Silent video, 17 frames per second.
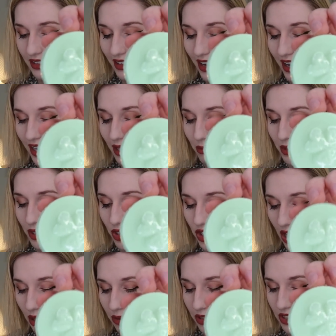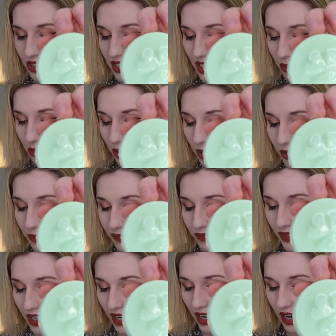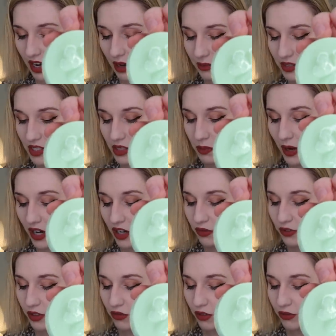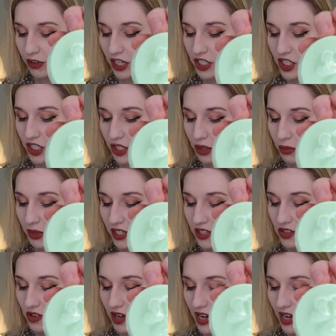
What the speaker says: lime shower steamer. This is powerful and refreshing. You place or